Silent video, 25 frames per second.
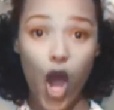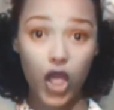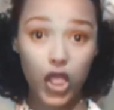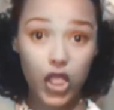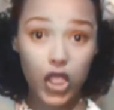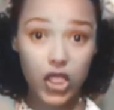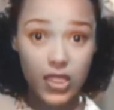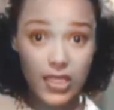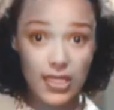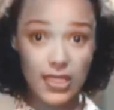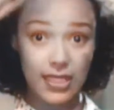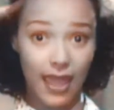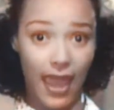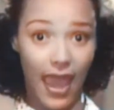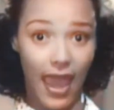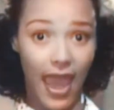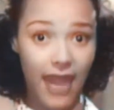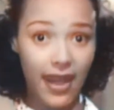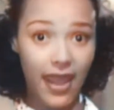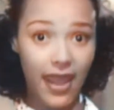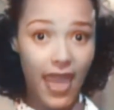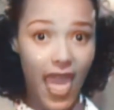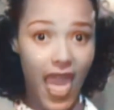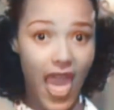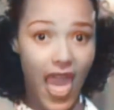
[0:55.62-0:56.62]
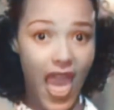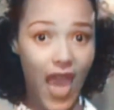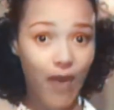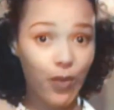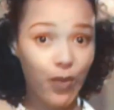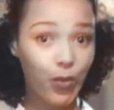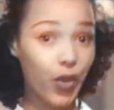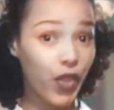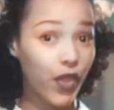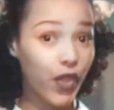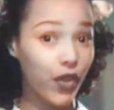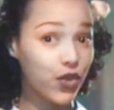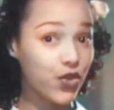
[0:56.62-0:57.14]
want a scat
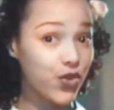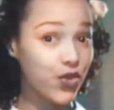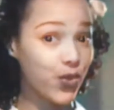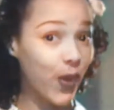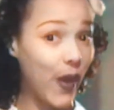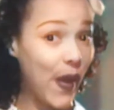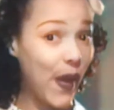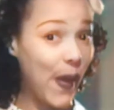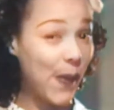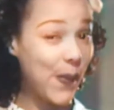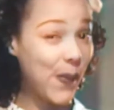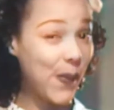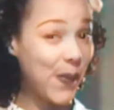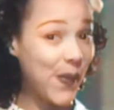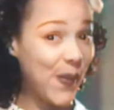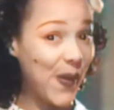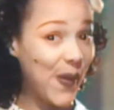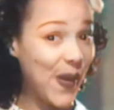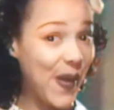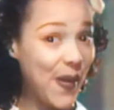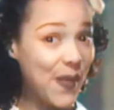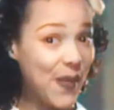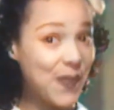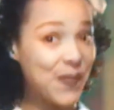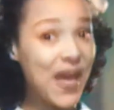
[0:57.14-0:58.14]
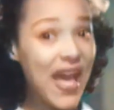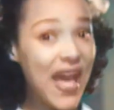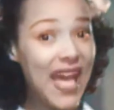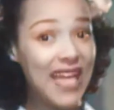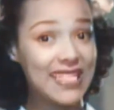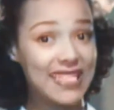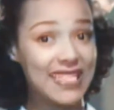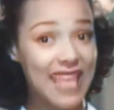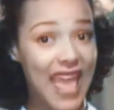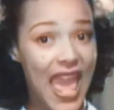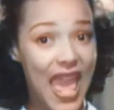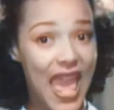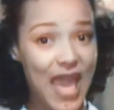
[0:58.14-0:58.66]
hat with a trim brim,
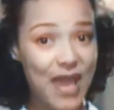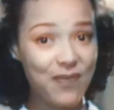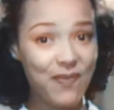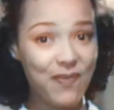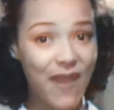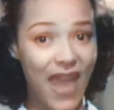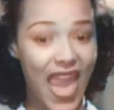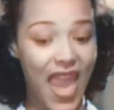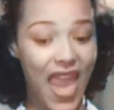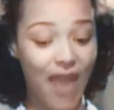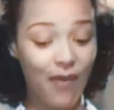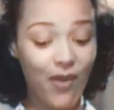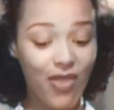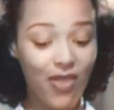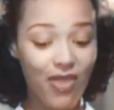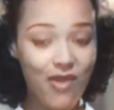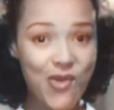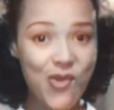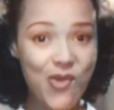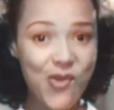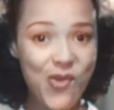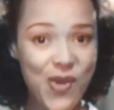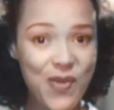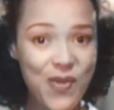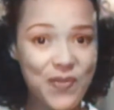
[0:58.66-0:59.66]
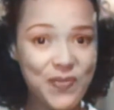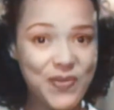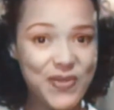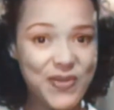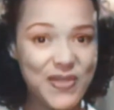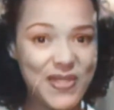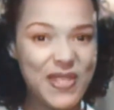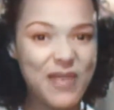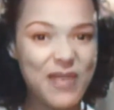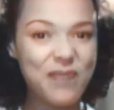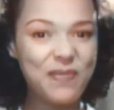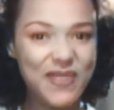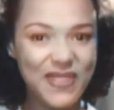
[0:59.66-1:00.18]
a zag bag with a rip
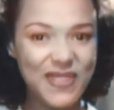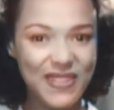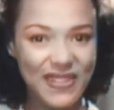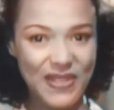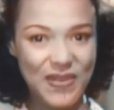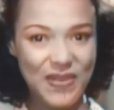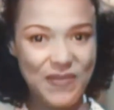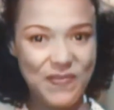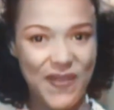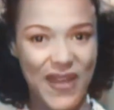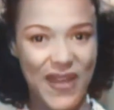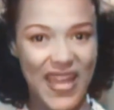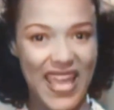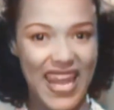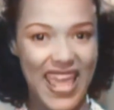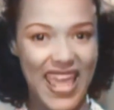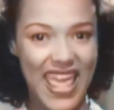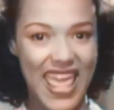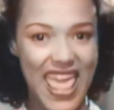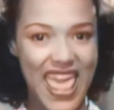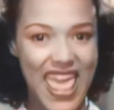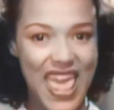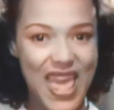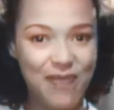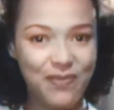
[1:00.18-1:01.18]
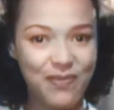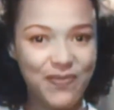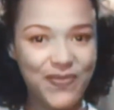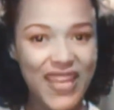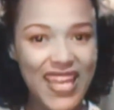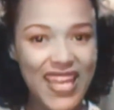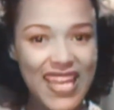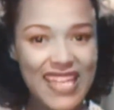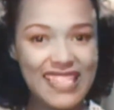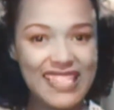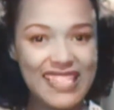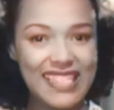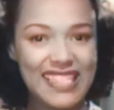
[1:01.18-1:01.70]
zip to look plenty hip.
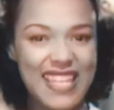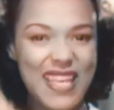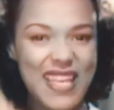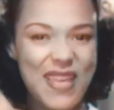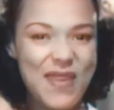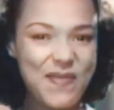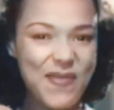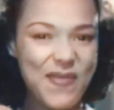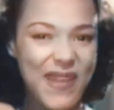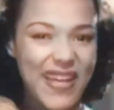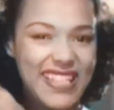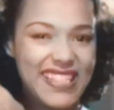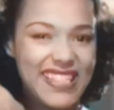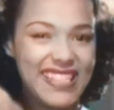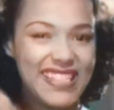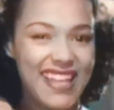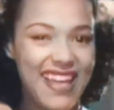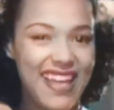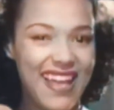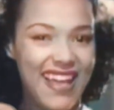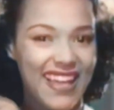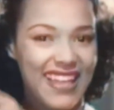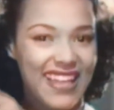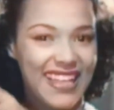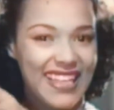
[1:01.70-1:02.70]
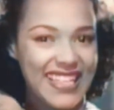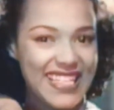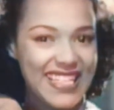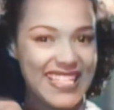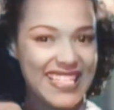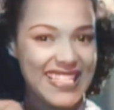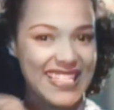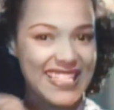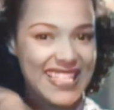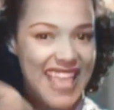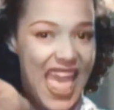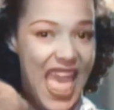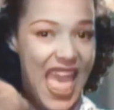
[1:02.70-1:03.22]
To see my
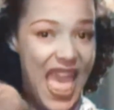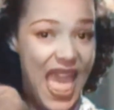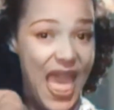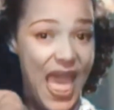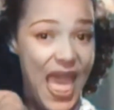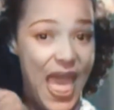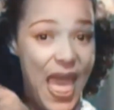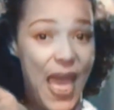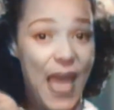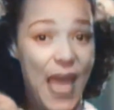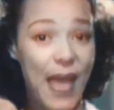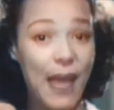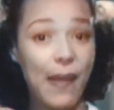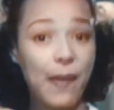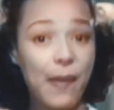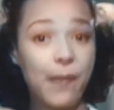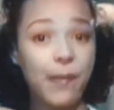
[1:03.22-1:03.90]
Sunday sang.